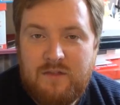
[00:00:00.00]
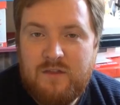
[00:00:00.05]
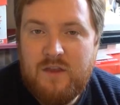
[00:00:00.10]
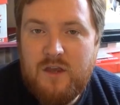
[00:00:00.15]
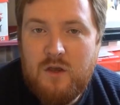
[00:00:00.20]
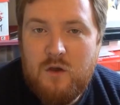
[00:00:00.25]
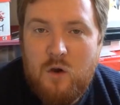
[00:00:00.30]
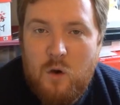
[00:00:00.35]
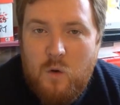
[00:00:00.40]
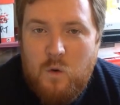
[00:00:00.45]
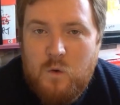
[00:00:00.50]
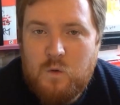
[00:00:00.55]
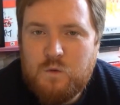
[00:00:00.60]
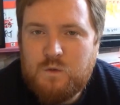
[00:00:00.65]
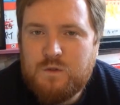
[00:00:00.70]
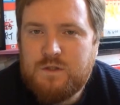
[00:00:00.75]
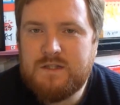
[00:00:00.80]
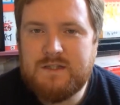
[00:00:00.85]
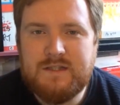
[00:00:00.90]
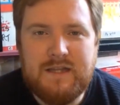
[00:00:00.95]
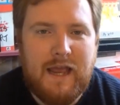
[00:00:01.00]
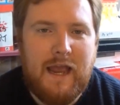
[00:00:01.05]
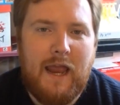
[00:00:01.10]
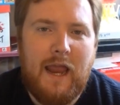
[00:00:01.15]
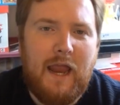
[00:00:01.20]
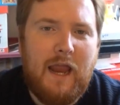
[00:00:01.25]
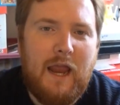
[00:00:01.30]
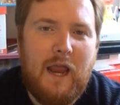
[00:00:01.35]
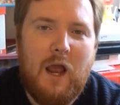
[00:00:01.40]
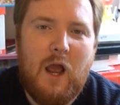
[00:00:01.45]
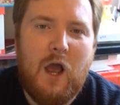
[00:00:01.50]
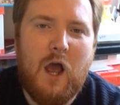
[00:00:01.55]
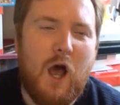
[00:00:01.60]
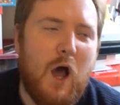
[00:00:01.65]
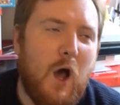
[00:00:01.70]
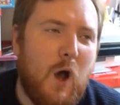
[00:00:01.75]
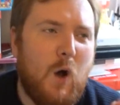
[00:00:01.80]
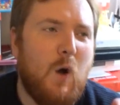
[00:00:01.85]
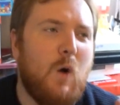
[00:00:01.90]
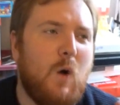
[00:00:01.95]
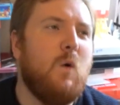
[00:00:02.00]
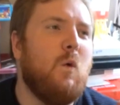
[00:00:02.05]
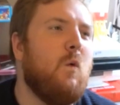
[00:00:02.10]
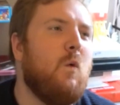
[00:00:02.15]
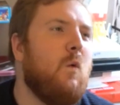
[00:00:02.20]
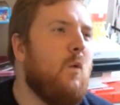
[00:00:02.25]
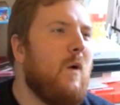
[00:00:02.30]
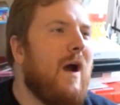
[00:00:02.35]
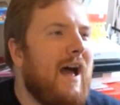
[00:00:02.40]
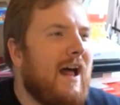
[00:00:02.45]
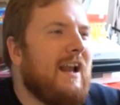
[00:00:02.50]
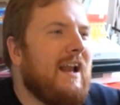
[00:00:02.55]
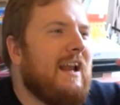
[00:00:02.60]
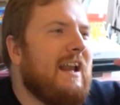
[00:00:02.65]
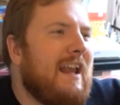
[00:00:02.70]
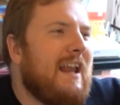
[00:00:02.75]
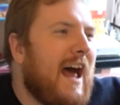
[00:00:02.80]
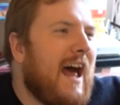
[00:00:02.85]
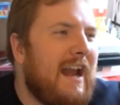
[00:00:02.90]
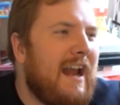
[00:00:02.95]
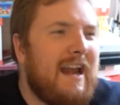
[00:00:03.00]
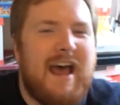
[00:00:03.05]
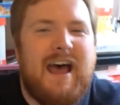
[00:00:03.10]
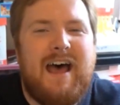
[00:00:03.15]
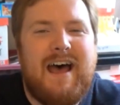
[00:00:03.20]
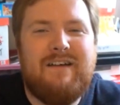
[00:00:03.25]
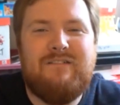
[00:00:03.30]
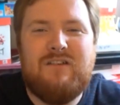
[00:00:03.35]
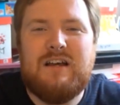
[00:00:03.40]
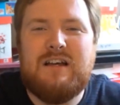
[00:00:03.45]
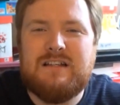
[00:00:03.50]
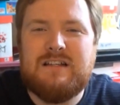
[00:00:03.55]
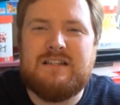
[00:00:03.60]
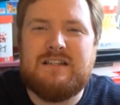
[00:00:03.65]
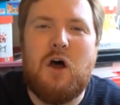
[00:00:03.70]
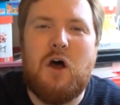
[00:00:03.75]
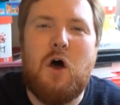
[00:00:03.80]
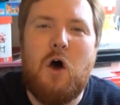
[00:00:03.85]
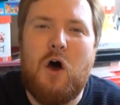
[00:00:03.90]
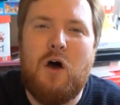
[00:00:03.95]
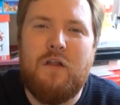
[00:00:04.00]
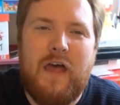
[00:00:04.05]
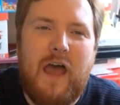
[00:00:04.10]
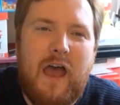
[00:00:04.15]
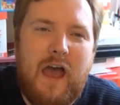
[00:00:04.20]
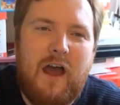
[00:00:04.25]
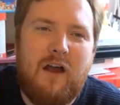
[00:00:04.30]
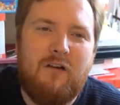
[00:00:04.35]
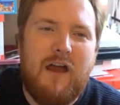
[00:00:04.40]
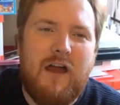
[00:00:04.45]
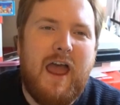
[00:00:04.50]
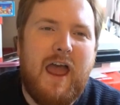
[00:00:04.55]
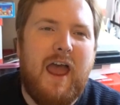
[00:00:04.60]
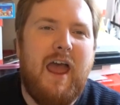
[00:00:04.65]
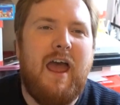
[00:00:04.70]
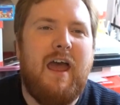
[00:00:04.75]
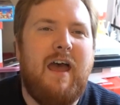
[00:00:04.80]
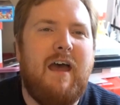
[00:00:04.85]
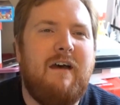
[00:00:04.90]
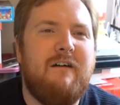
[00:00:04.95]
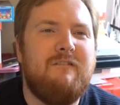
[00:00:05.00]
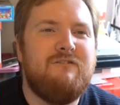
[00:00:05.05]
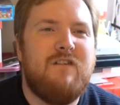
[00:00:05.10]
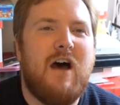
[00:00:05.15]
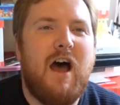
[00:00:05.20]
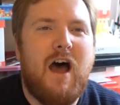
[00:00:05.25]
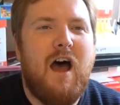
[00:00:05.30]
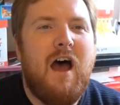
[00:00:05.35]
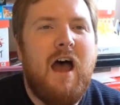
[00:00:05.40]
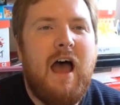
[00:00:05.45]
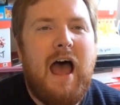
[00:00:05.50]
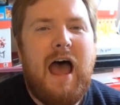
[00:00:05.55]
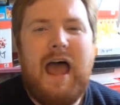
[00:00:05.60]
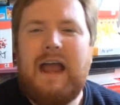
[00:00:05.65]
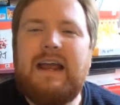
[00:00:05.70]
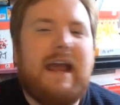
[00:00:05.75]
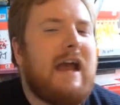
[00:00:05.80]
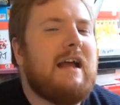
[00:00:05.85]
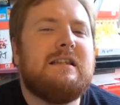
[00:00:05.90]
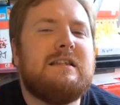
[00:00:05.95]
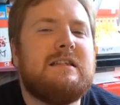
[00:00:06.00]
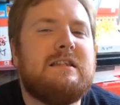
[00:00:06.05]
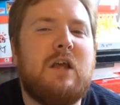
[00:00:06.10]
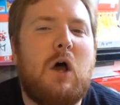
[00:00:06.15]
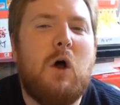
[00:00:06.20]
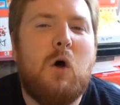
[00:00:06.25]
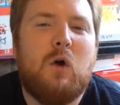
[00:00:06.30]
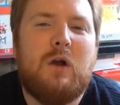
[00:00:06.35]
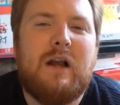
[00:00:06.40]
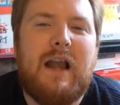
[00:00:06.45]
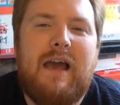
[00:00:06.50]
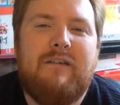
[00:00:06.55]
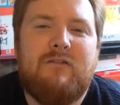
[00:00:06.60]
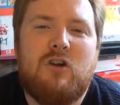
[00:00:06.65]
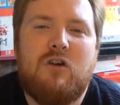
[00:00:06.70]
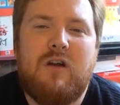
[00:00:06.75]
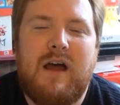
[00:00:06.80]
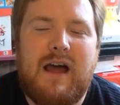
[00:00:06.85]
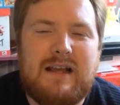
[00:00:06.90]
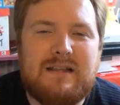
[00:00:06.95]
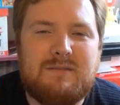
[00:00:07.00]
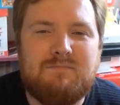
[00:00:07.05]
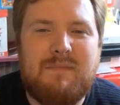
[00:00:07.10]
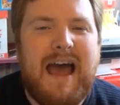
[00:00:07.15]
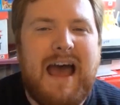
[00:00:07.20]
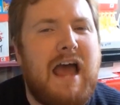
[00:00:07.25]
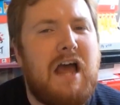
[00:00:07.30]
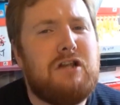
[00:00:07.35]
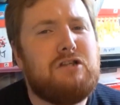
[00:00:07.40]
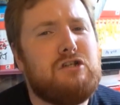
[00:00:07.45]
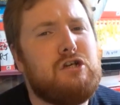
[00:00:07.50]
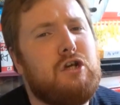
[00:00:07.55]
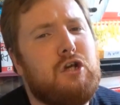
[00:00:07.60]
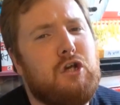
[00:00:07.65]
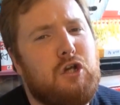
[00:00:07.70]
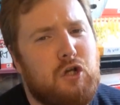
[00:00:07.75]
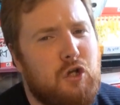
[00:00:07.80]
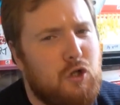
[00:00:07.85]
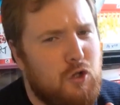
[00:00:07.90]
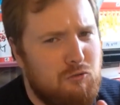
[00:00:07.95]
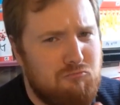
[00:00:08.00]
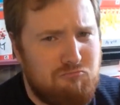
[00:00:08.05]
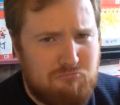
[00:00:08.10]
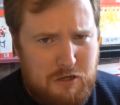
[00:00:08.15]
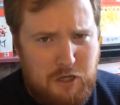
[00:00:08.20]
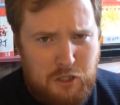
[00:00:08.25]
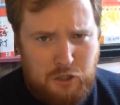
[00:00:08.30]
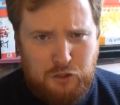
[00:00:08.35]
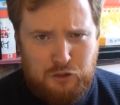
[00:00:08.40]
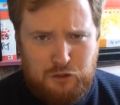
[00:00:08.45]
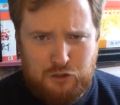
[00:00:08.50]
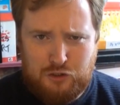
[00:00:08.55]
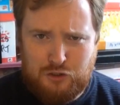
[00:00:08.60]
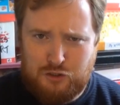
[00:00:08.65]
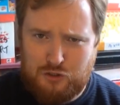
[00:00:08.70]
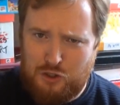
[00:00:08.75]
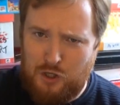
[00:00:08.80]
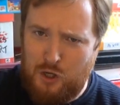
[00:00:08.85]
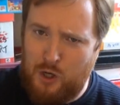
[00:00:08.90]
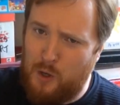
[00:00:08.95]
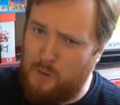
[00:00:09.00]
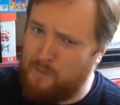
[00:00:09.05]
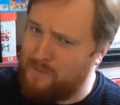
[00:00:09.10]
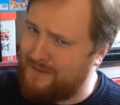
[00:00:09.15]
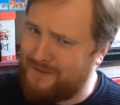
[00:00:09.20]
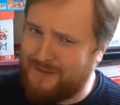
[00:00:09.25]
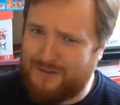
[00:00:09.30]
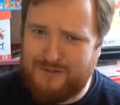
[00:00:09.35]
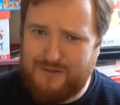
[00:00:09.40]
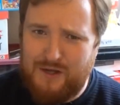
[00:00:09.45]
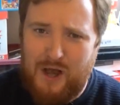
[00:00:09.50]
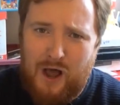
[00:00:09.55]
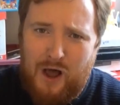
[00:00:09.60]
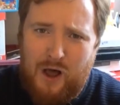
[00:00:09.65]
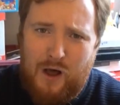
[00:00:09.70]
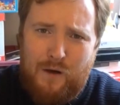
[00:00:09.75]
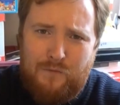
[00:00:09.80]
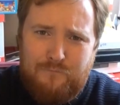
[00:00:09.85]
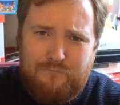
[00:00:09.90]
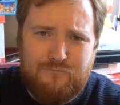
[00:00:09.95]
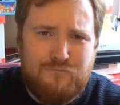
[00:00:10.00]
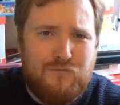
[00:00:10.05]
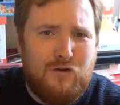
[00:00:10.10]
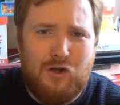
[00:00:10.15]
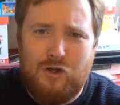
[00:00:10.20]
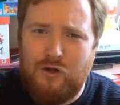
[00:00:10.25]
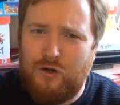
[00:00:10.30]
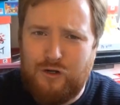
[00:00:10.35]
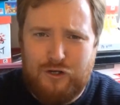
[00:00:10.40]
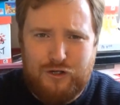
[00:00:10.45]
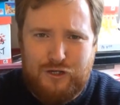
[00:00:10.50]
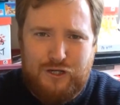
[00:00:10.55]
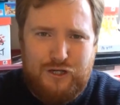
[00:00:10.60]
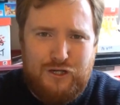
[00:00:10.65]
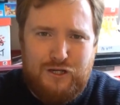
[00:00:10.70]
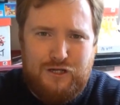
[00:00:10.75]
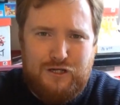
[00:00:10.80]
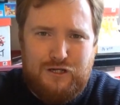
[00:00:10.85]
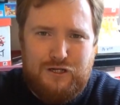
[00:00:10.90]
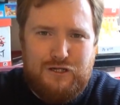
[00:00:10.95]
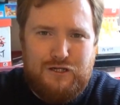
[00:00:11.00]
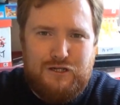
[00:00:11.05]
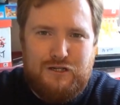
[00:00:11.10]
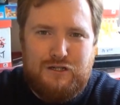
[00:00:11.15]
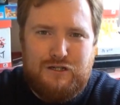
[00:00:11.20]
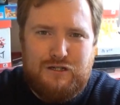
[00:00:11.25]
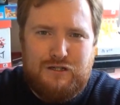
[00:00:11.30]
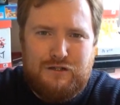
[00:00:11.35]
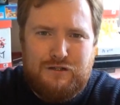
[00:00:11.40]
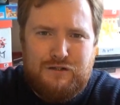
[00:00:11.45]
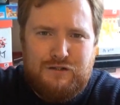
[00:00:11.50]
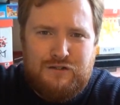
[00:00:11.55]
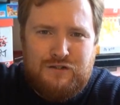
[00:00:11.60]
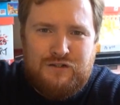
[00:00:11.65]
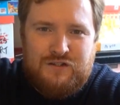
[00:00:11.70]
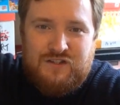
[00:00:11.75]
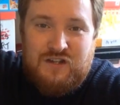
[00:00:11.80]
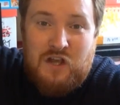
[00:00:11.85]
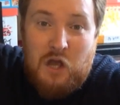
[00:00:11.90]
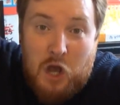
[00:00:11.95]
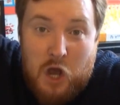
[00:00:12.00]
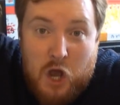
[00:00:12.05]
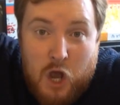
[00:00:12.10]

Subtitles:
And they all say, oh, well, I never saw there ever a cat so clever as magical Mr. Mistopheles.